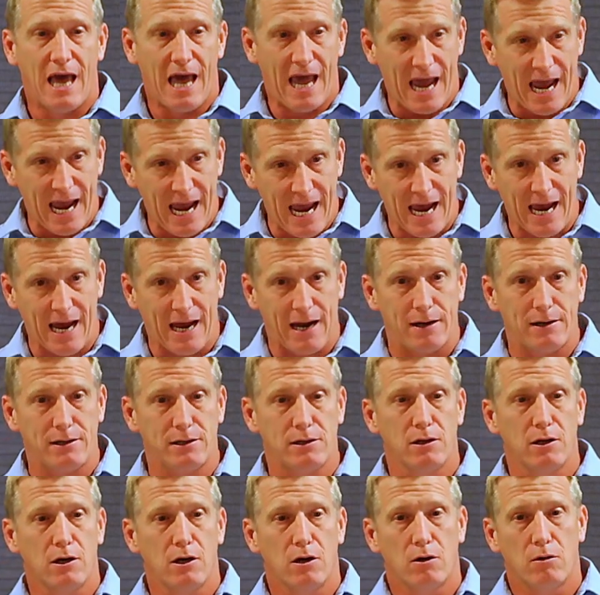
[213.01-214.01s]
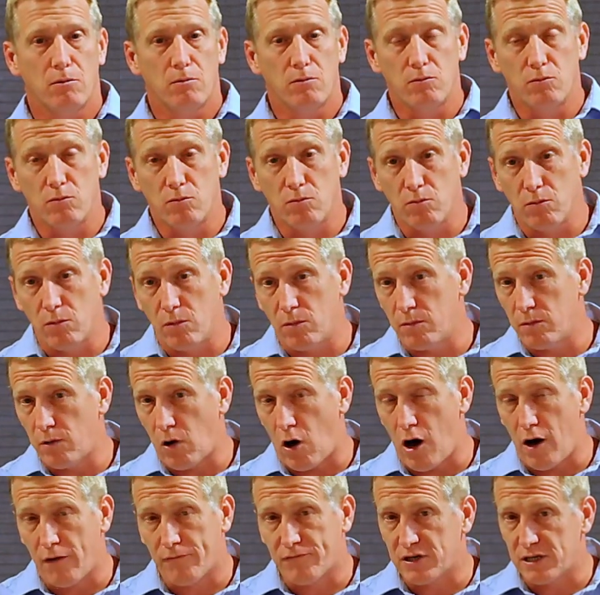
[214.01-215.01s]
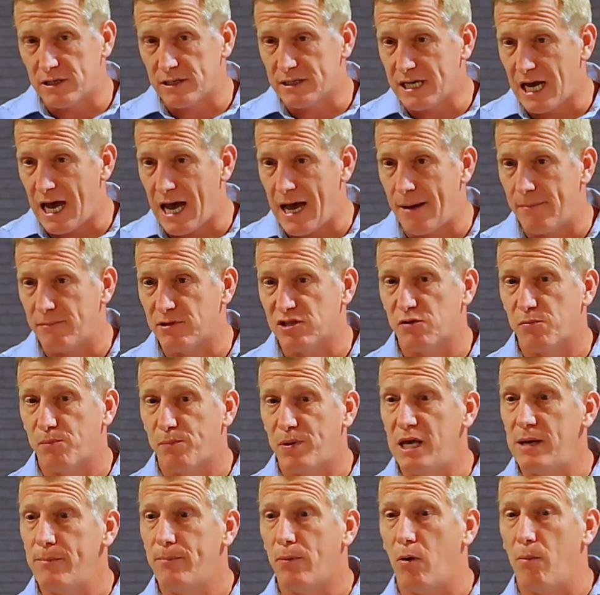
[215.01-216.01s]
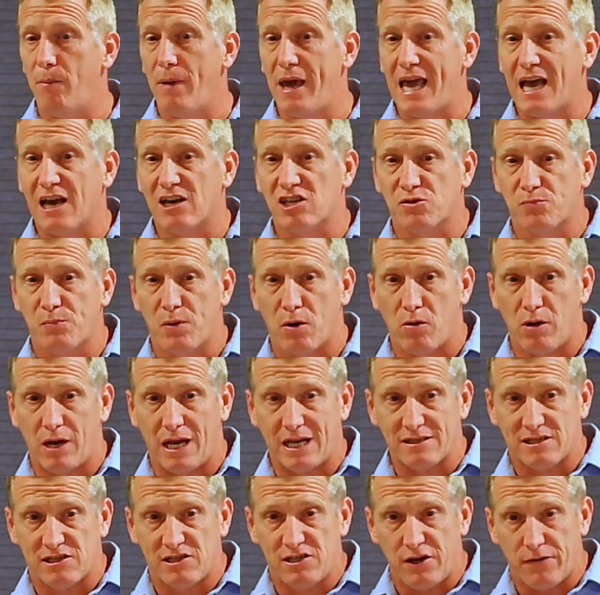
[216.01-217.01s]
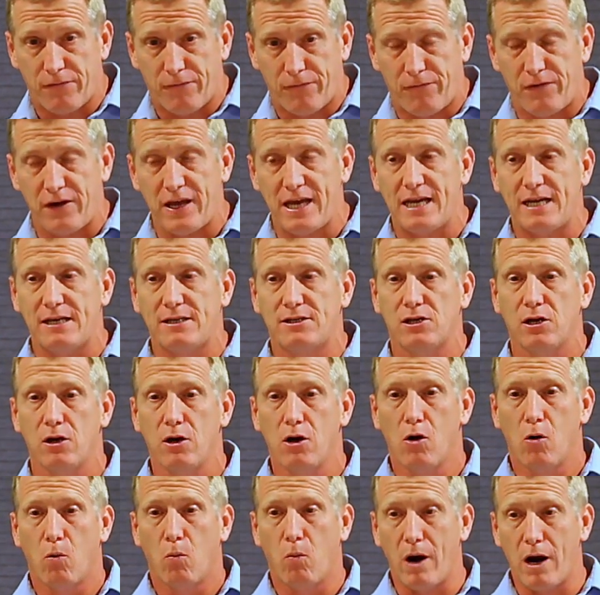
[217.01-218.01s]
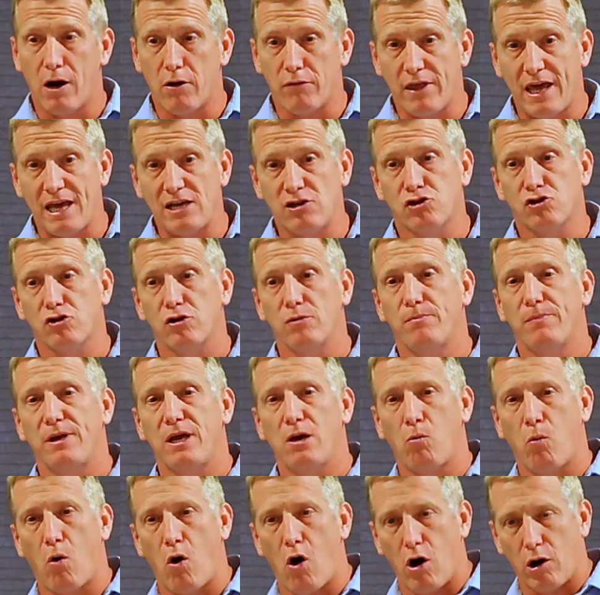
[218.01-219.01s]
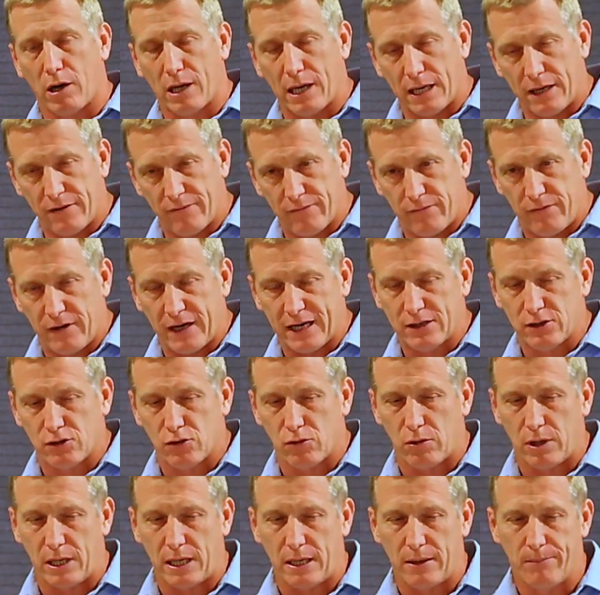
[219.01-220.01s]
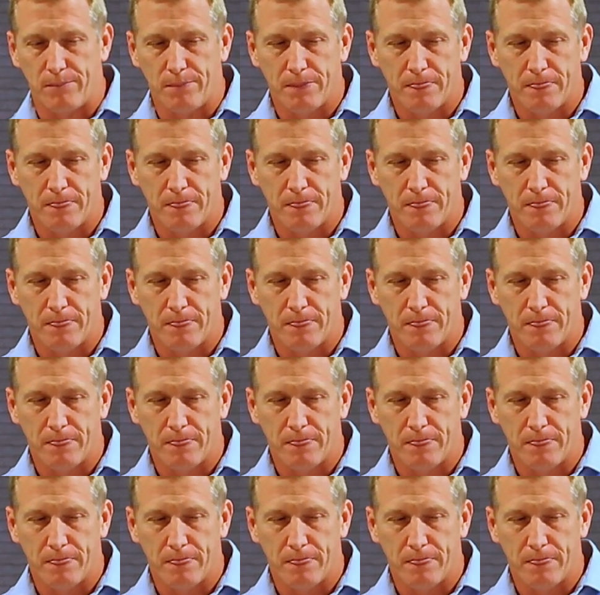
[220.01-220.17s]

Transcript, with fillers: And oftentimes, people may experience defeat where they should be walking in victory.